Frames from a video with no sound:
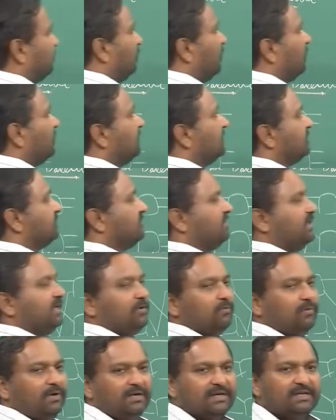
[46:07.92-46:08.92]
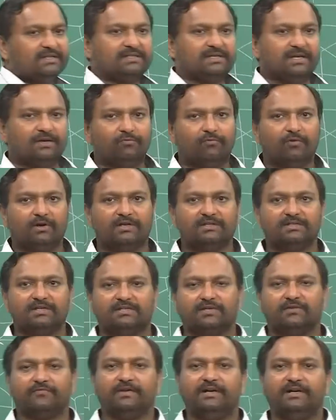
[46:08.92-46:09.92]
for this we need to understand what is a
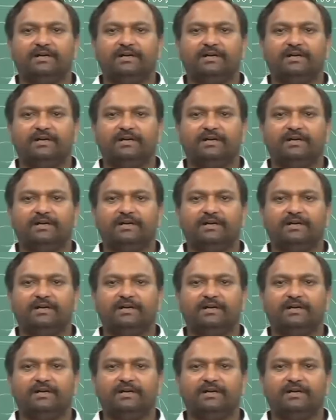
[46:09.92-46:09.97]
shuffle